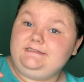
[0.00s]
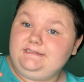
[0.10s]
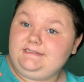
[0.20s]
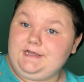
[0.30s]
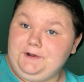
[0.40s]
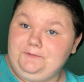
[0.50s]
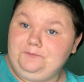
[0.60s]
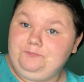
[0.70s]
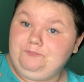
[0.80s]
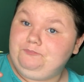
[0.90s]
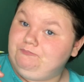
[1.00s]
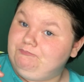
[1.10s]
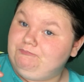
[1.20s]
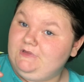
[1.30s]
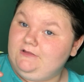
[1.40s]
So,
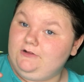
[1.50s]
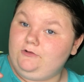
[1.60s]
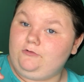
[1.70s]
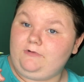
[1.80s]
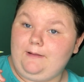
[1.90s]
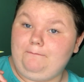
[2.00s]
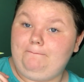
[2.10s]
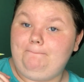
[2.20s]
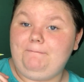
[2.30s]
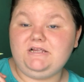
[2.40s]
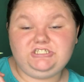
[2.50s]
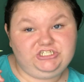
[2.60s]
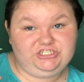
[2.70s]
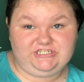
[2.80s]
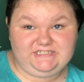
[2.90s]
a little
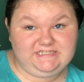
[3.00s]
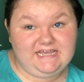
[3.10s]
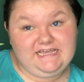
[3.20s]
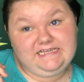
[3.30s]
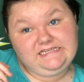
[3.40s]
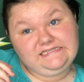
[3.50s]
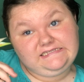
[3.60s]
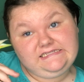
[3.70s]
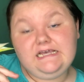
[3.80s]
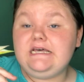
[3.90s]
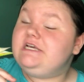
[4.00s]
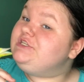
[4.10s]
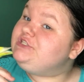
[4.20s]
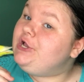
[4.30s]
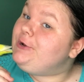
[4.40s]
rambunctious things.
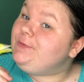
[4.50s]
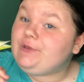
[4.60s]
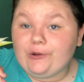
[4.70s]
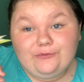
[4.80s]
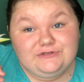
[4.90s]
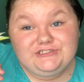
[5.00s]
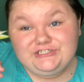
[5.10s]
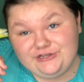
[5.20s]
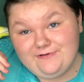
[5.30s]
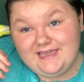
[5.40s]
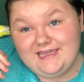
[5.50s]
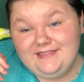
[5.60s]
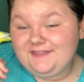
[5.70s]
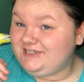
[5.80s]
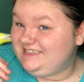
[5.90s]
So, don't do
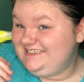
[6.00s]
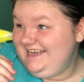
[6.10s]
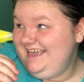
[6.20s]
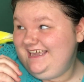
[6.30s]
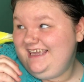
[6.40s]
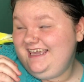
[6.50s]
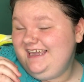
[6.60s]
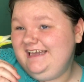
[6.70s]
it. They're sneaky.